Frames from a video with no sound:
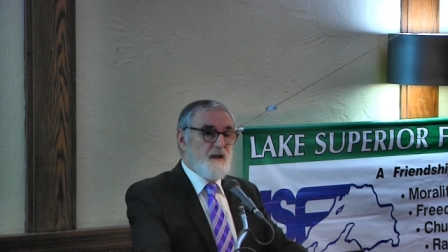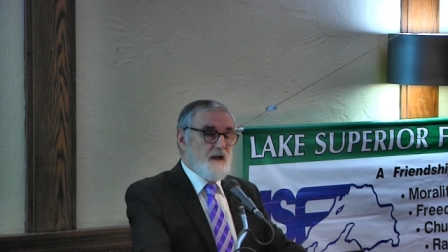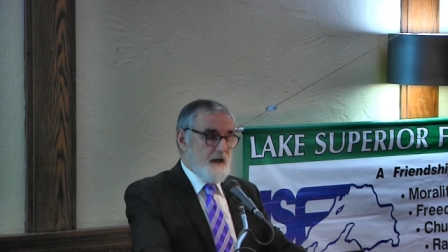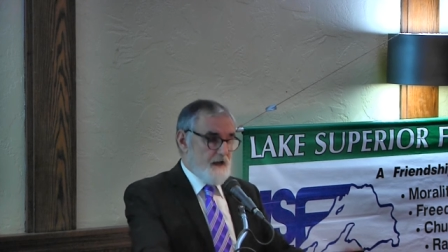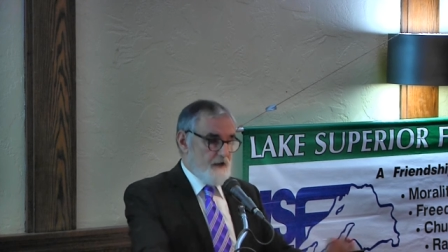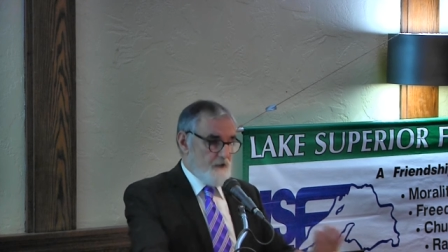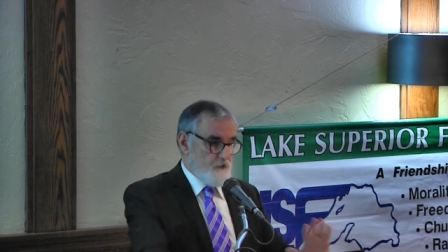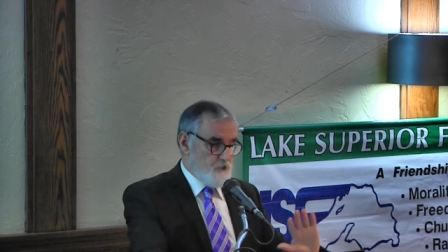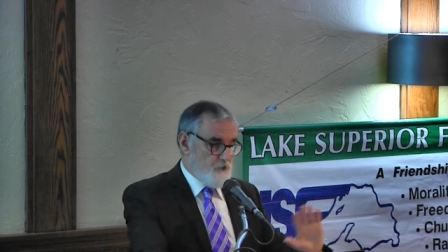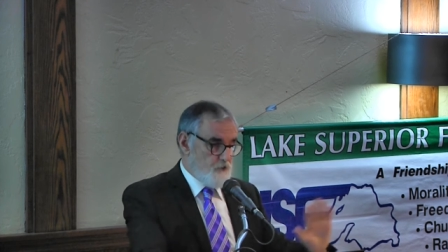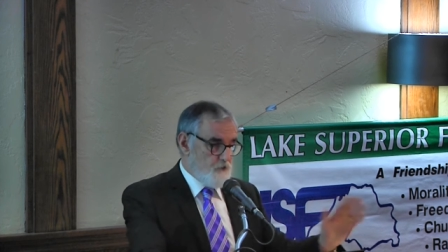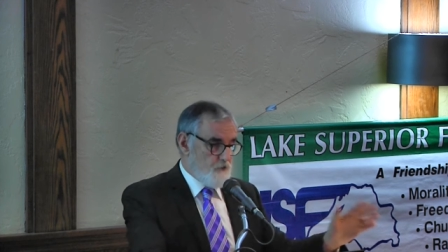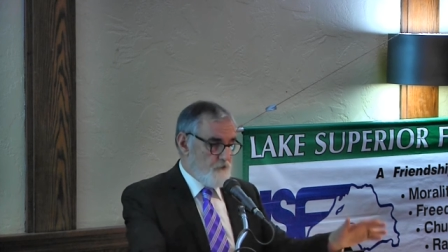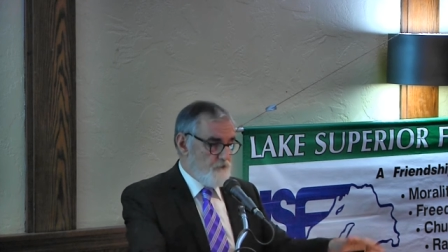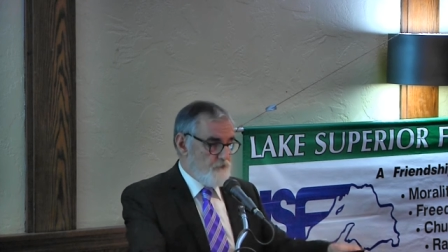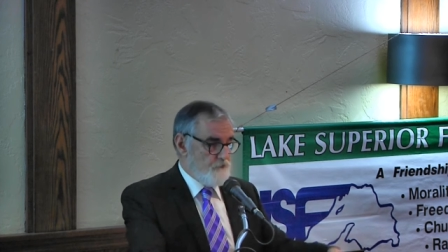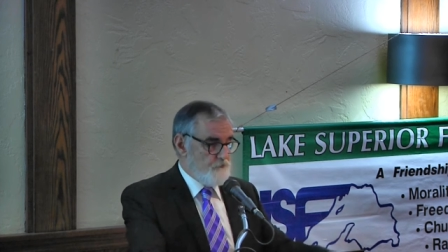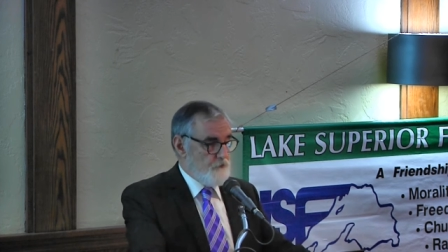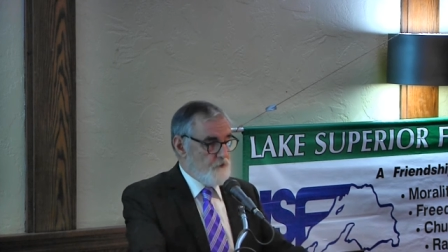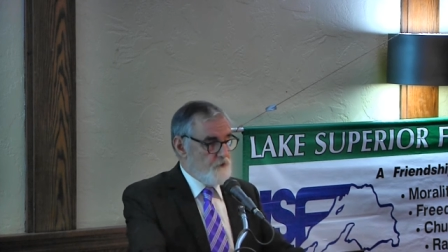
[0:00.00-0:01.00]
and
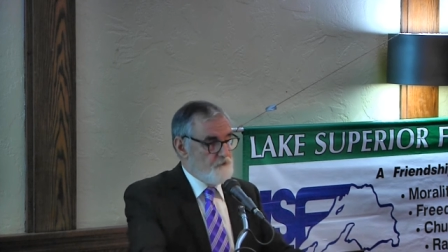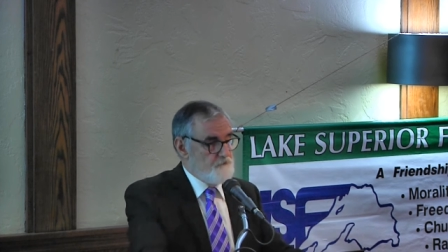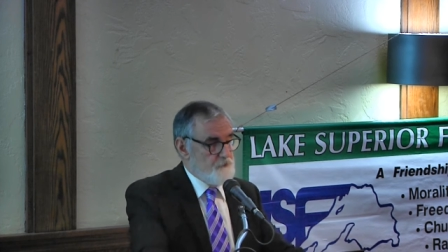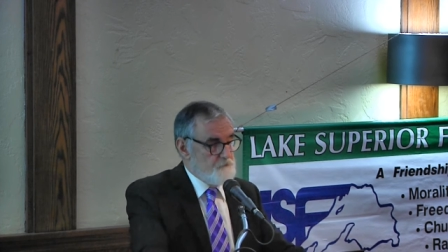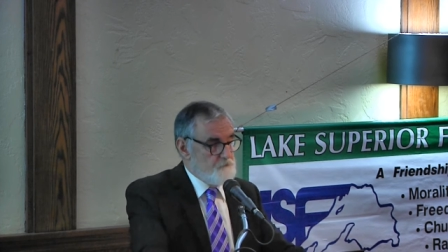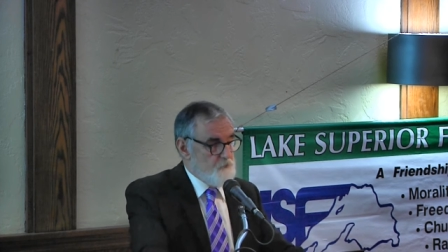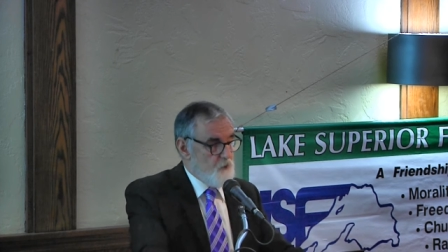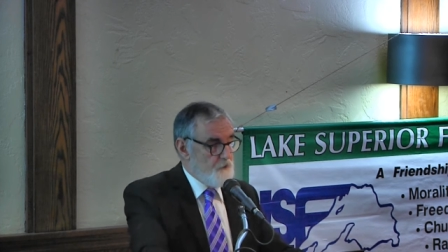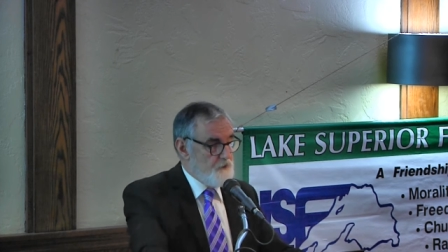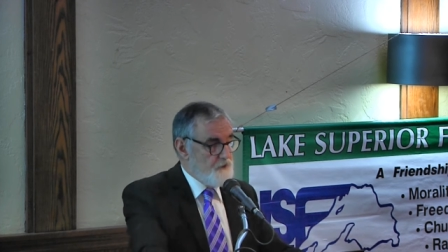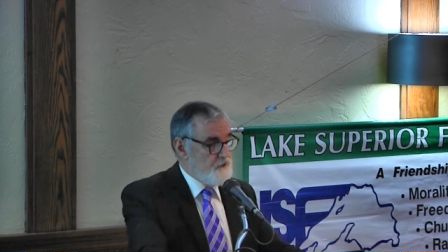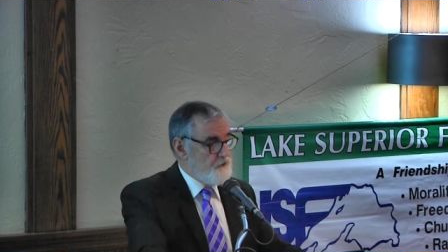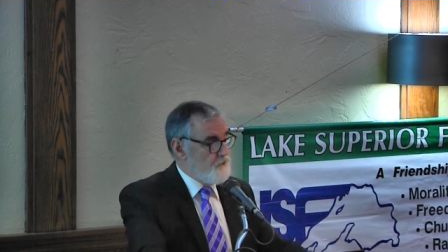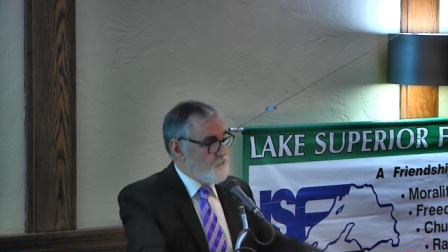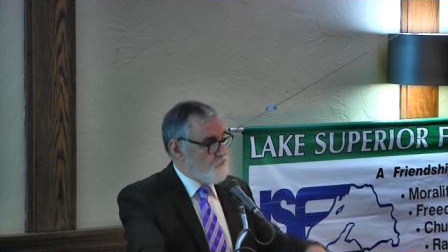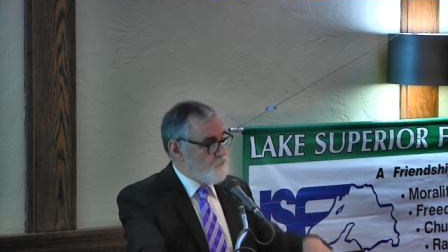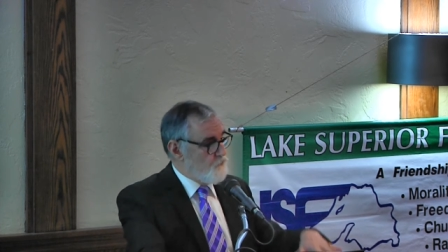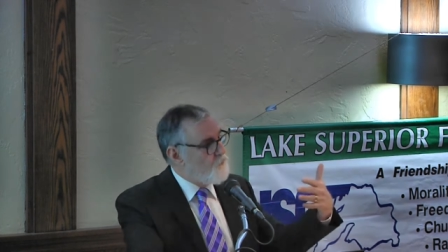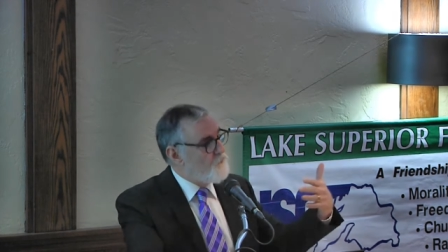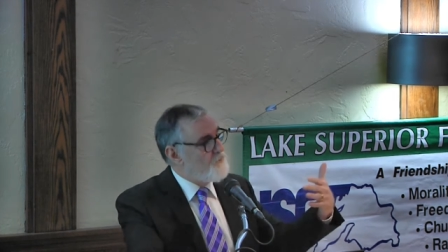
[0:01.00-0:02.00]
urine's full of ammonia
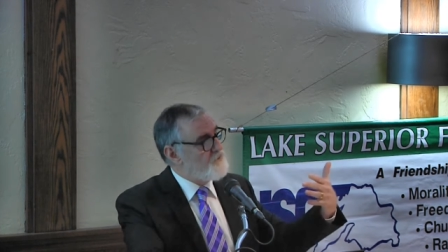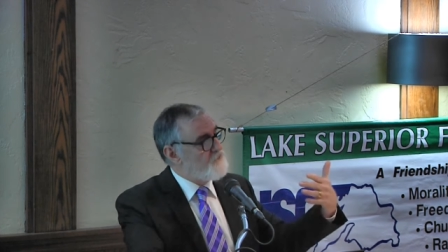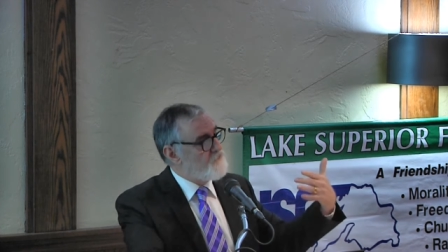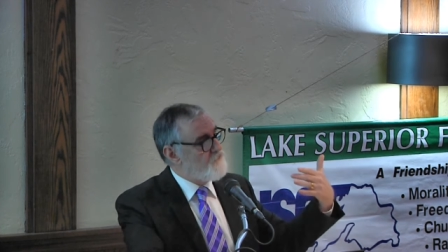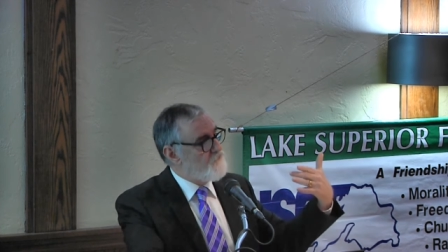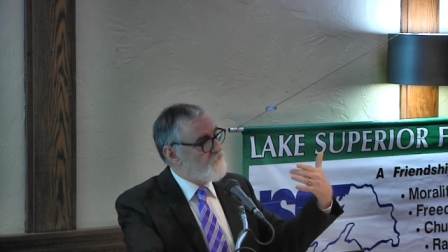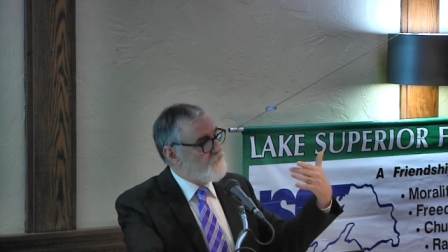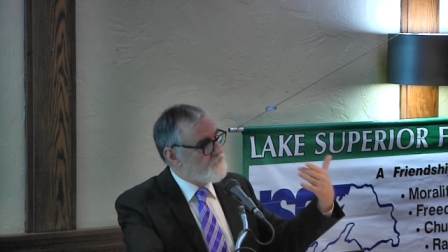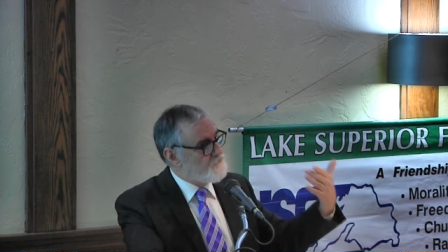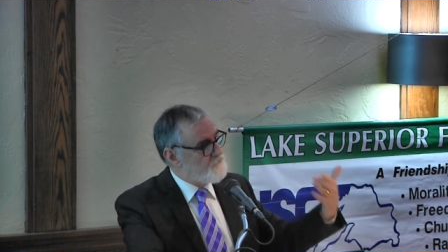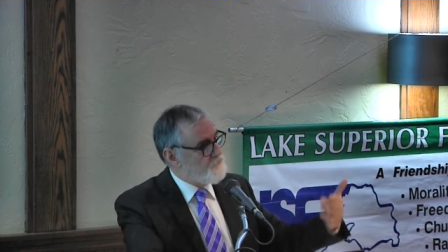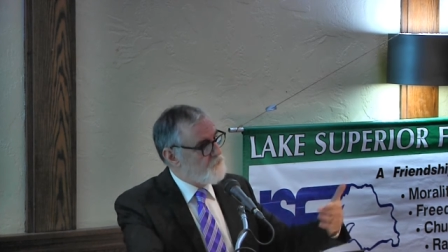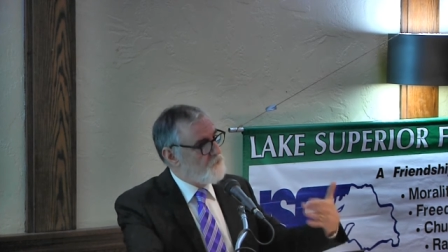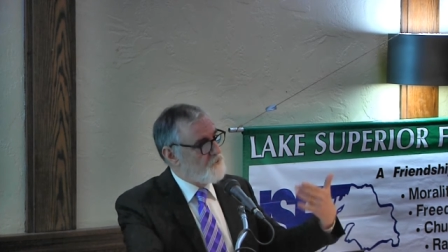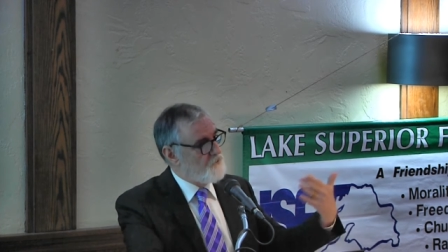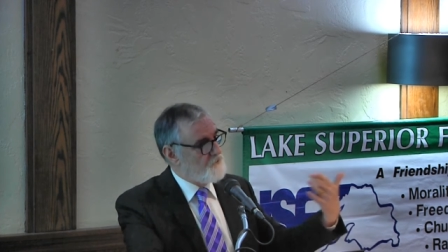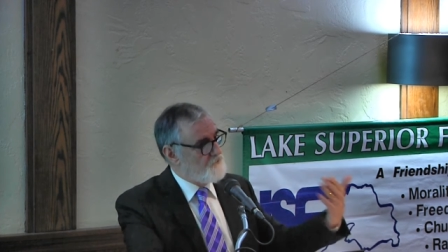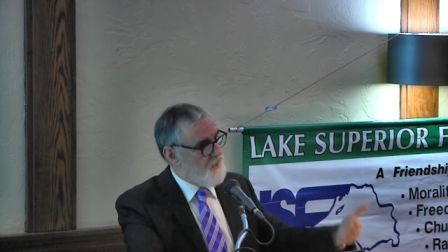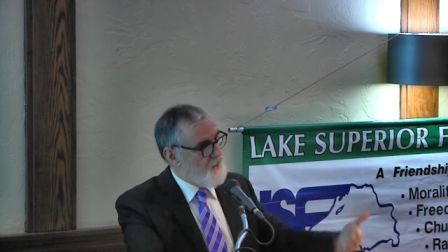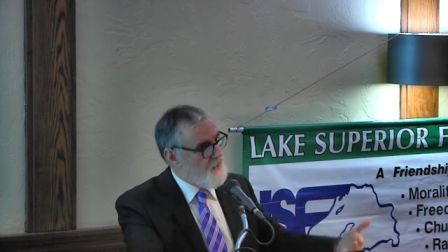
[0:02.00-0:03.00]
and ruins the
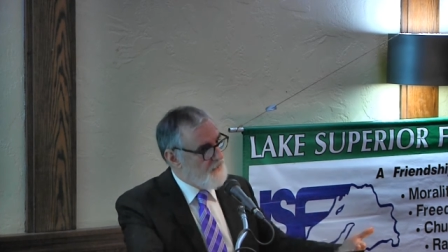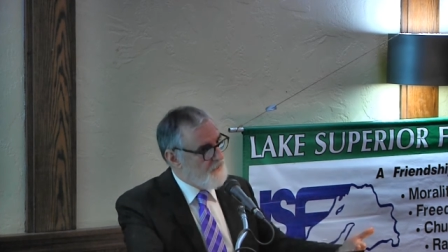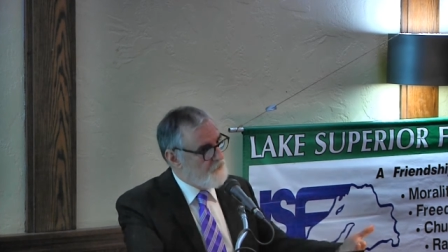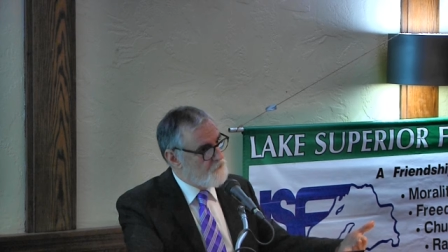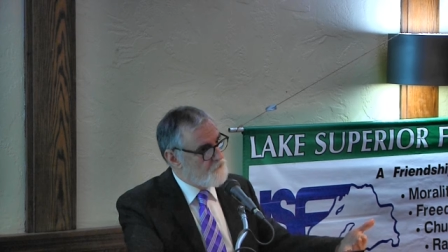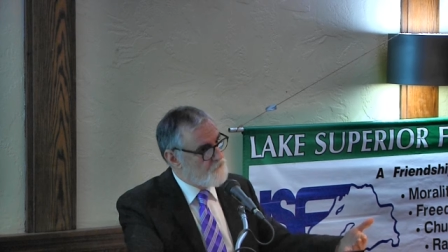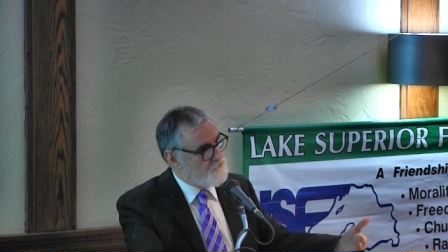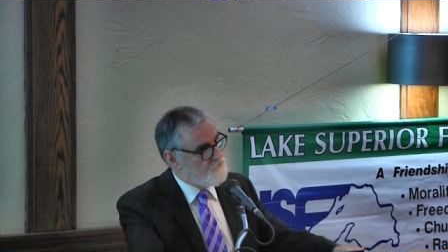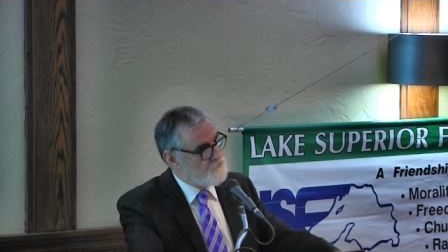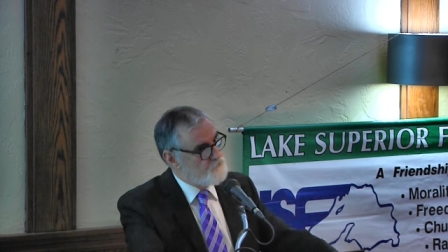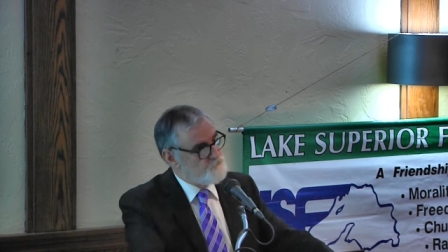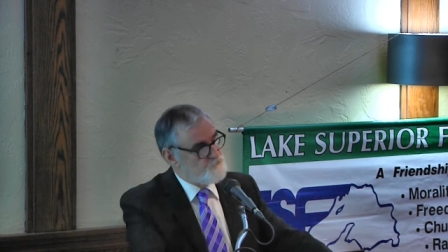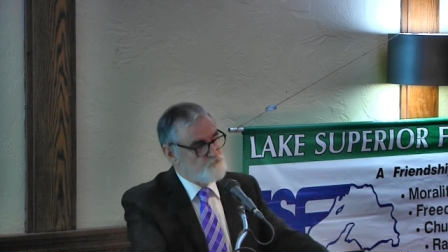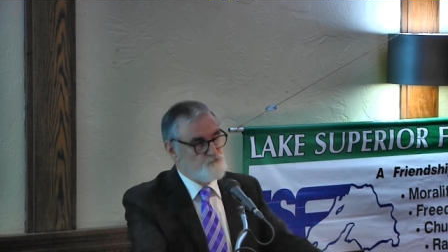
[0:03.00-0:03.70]
floor tiles.